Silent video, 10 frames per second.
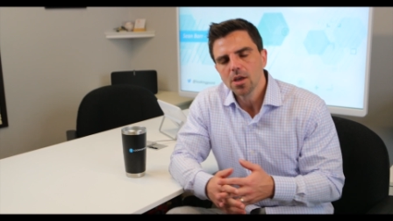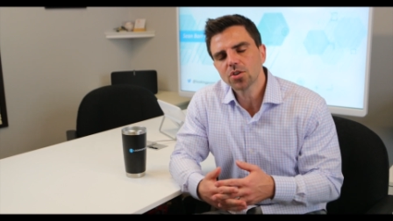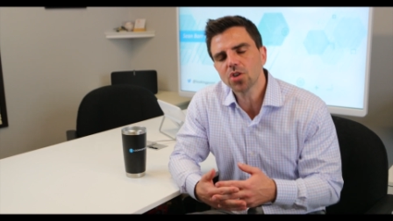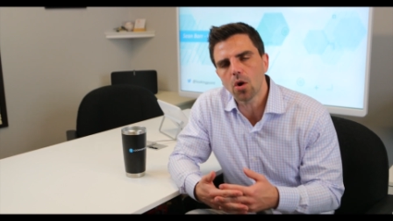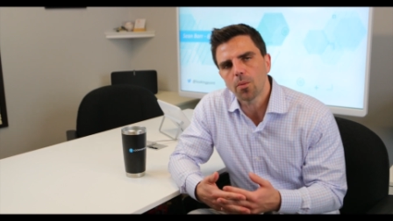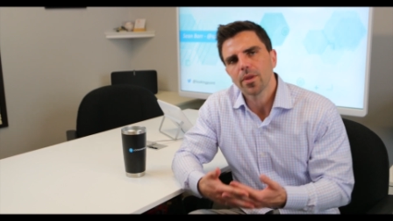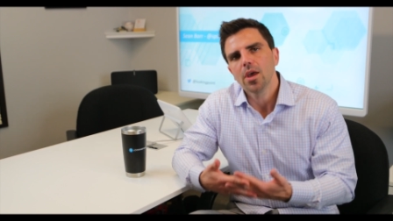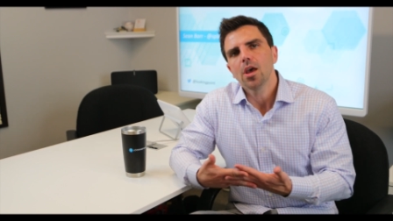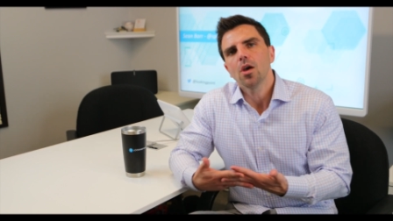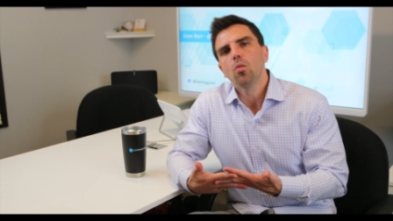So
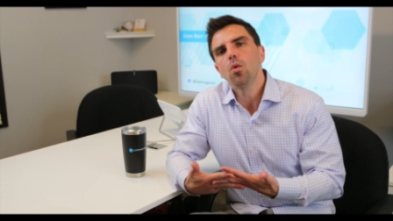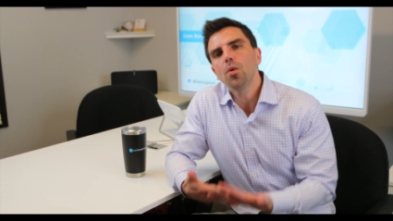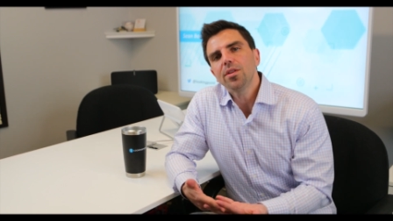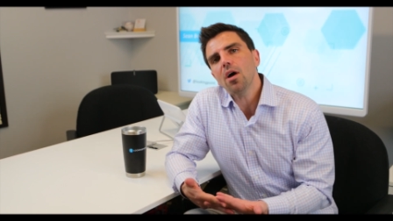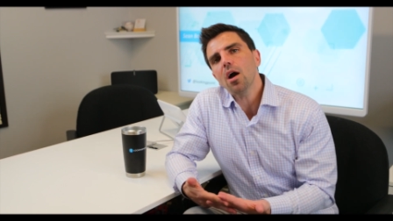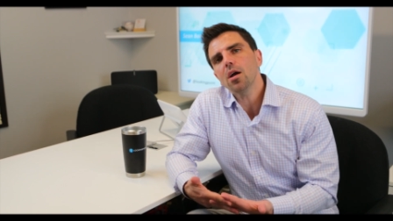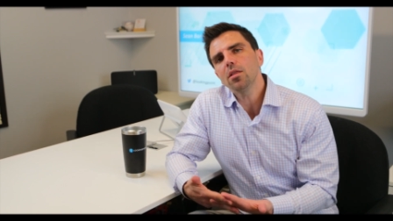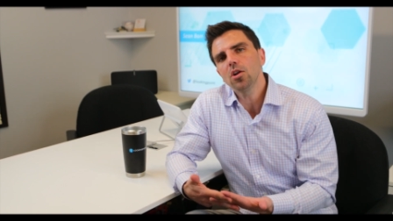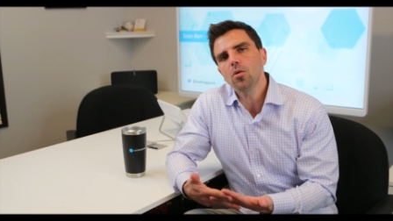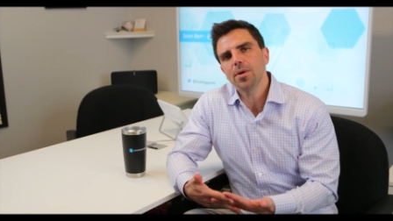when we talk a
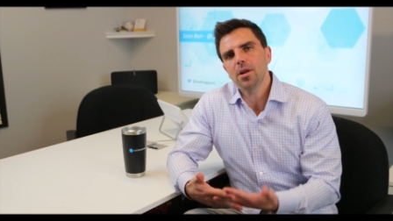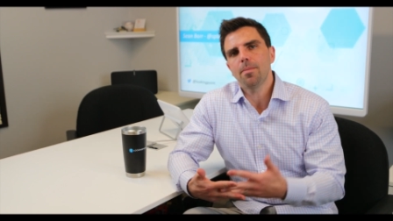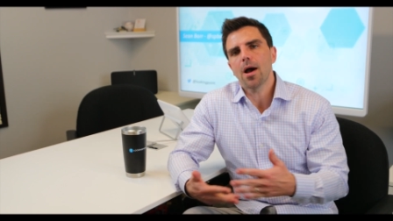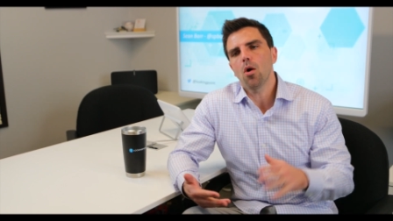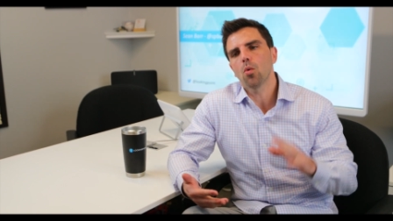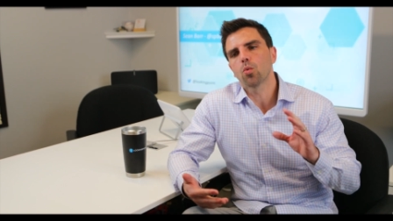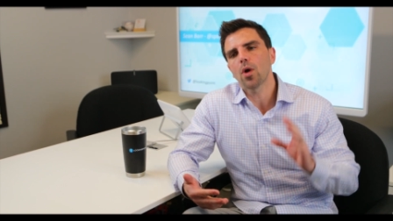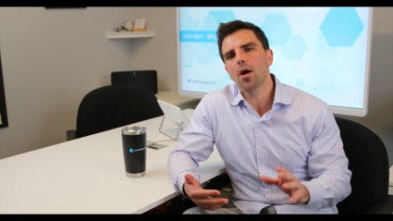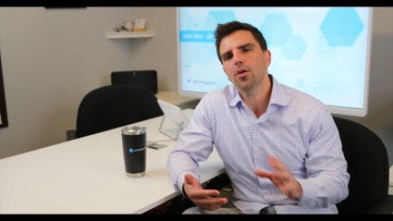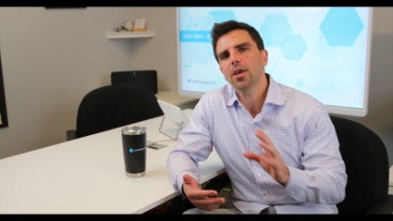little bit about
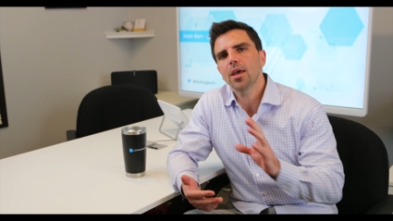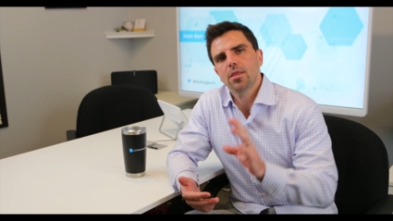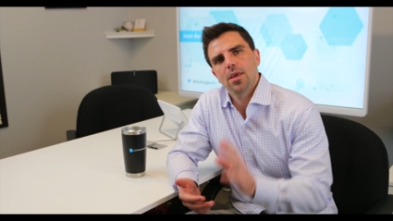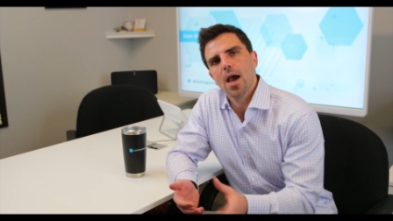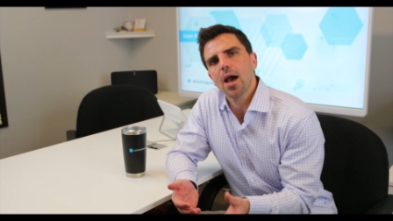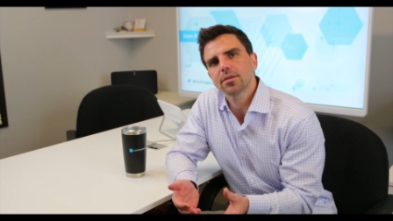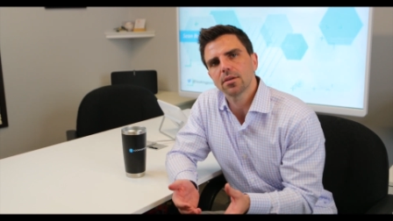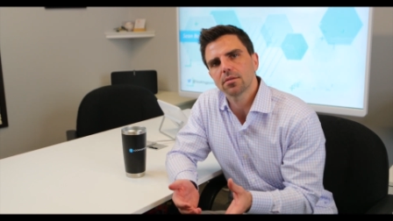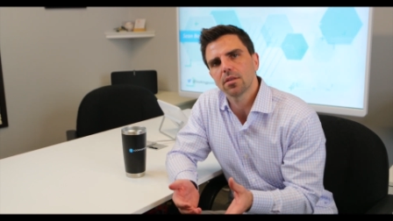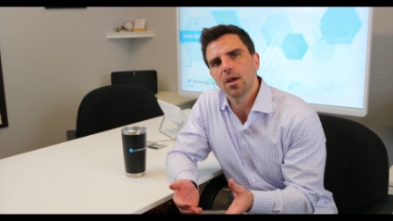routing at the
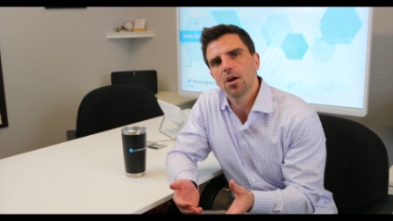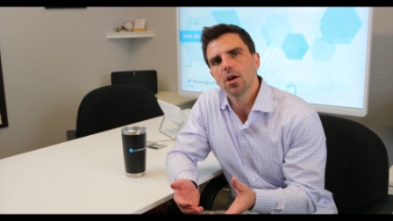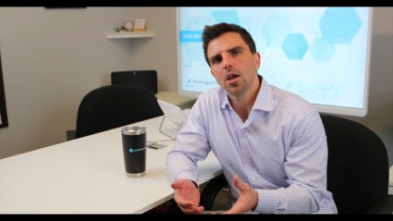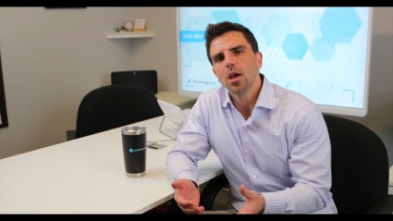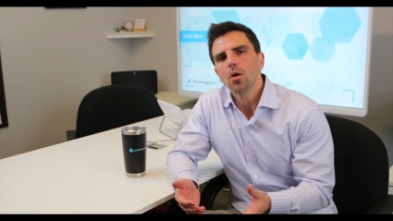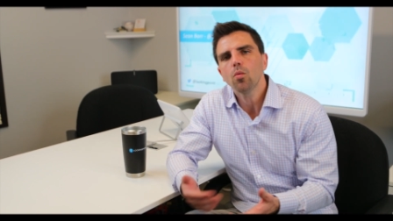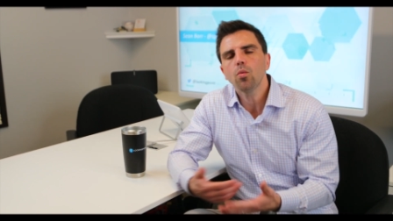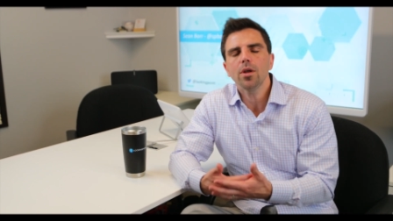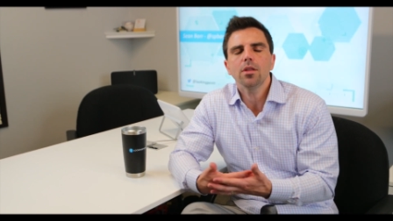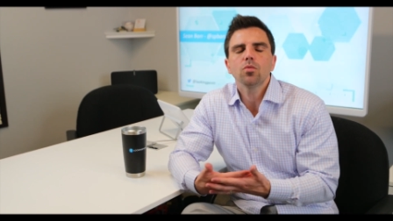access layer,
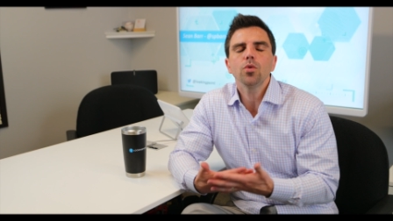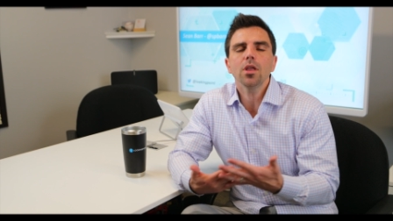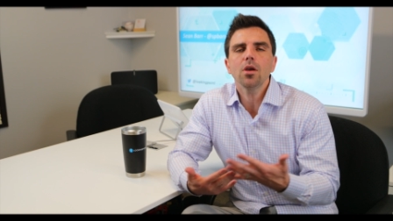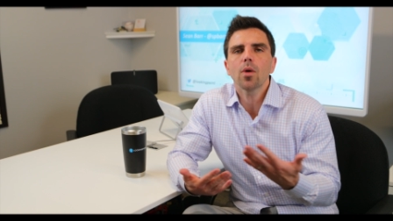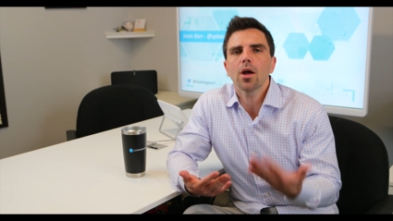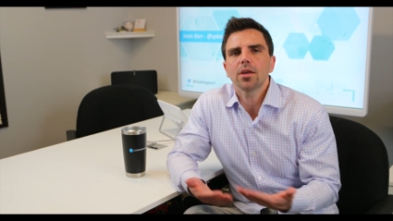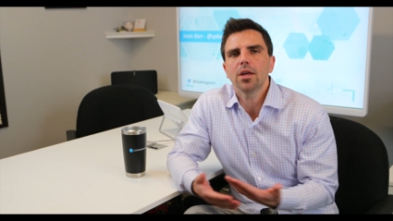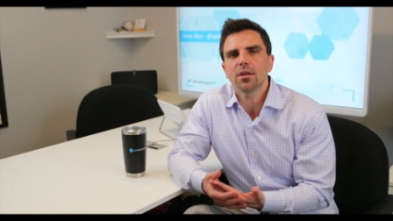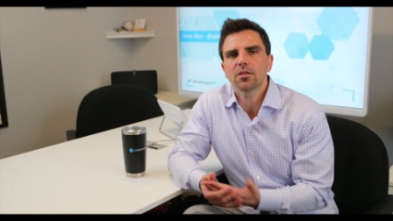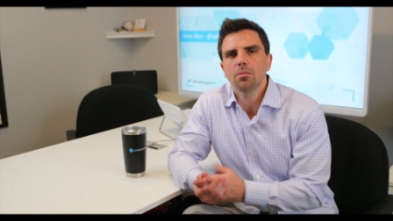it's really around
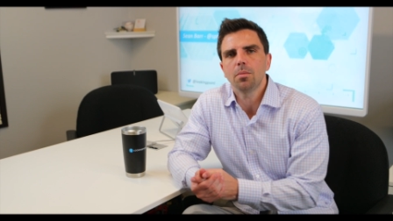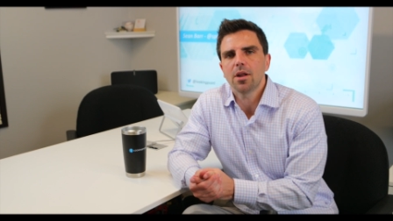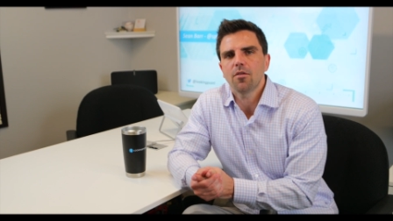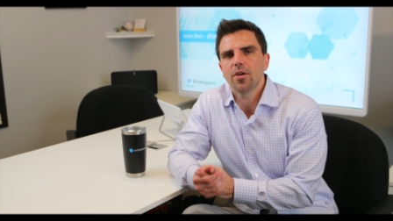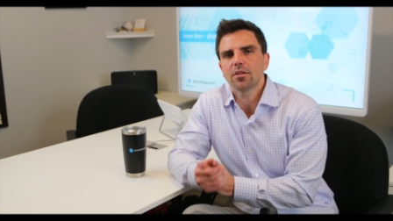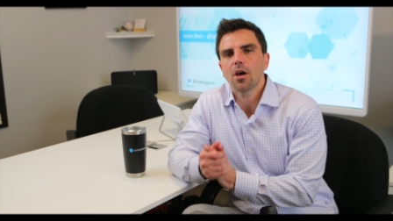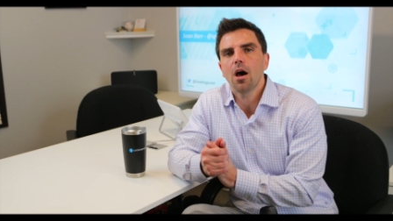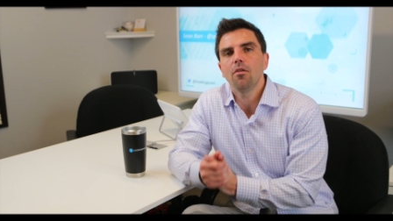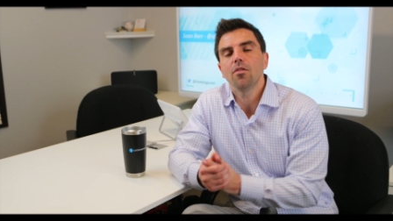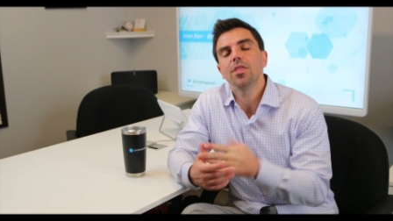getting some benefits
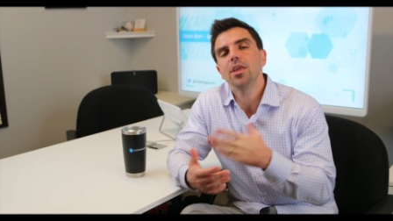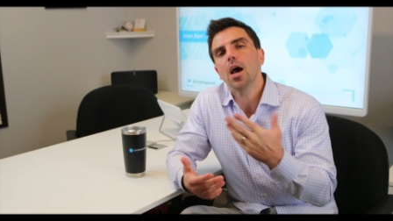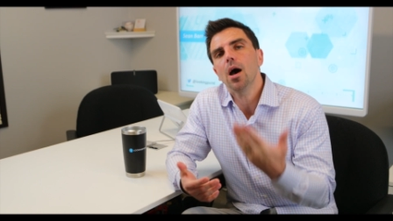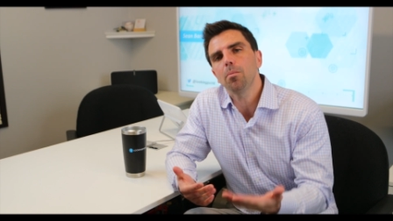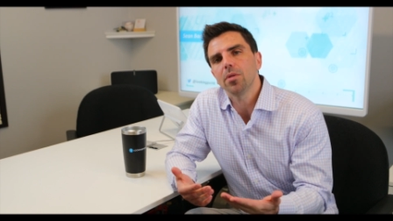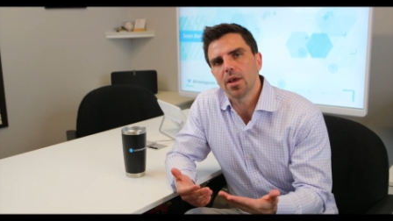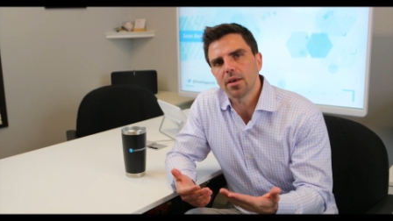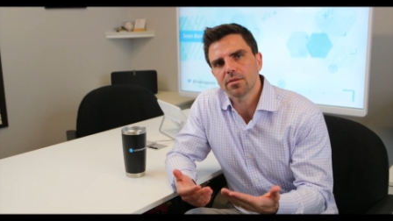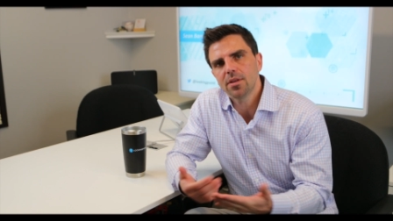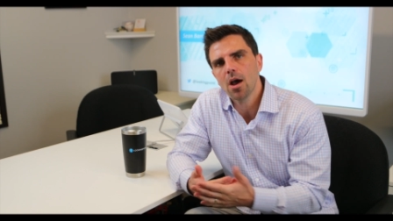of the
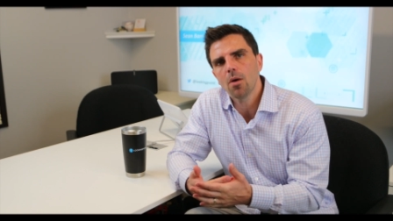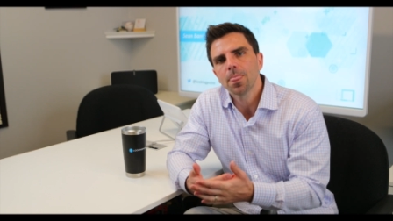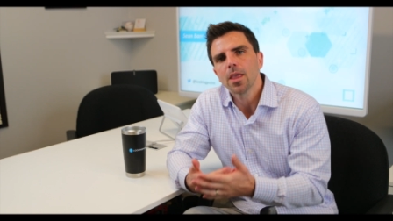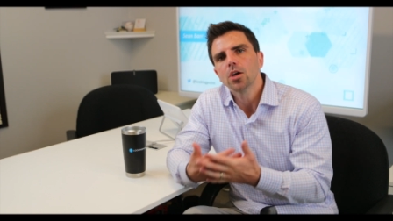uplinks. Now,